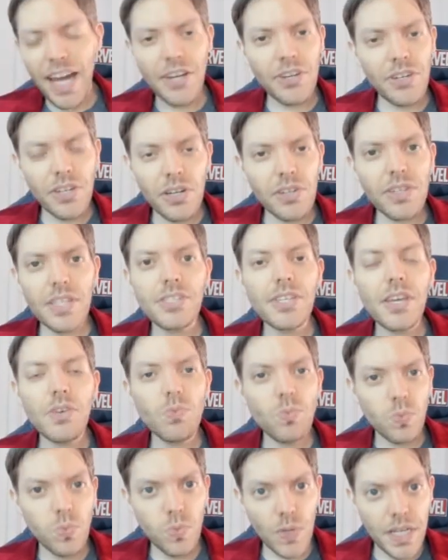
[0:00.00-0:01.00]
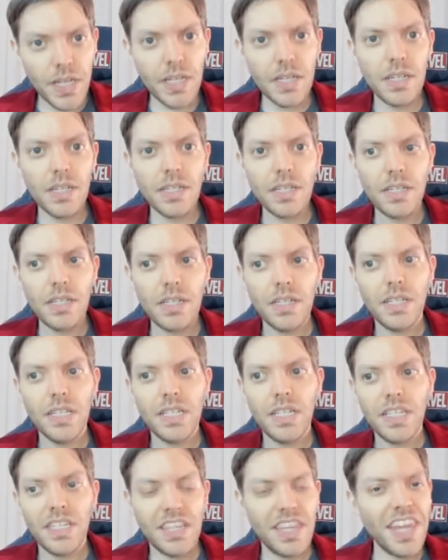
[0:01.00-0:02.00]
I know that's a weird
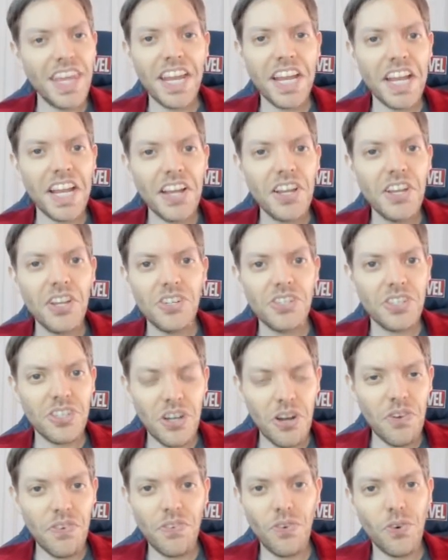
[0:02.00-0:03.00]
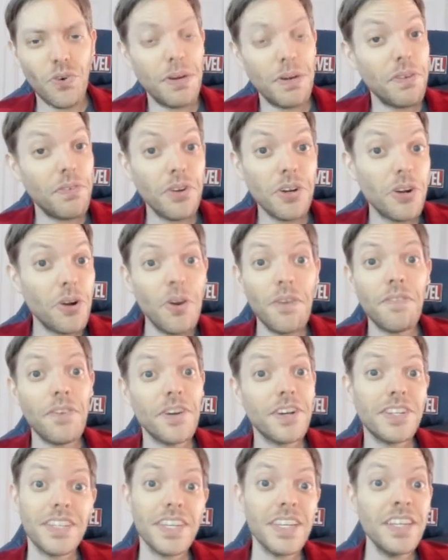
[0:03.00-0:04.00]
thing to go for. But if you're going
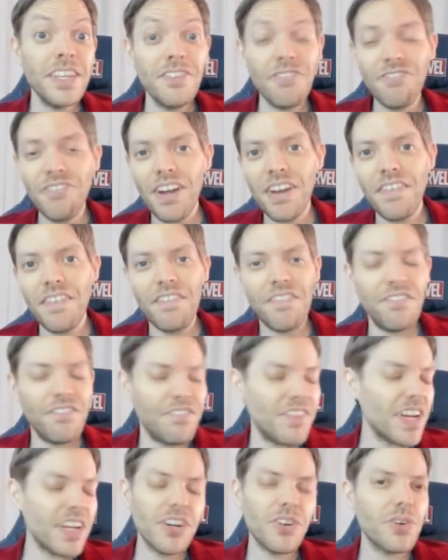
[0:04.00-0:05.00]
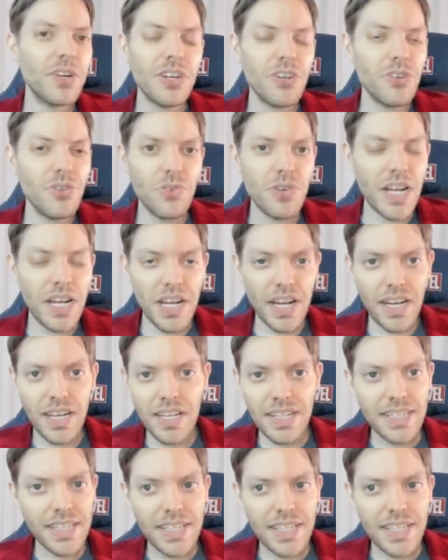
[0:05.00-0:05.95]
for silly, fun, dude, uh,